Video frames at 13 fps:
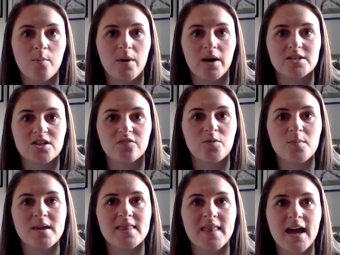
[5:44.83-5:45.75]
And so for
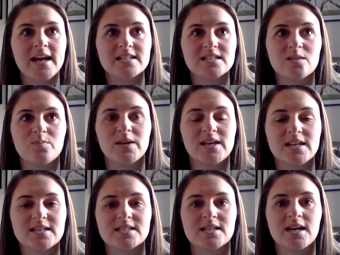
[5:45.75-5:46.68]
me, that is the
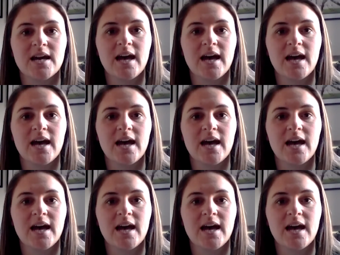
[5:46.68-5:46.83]
biggest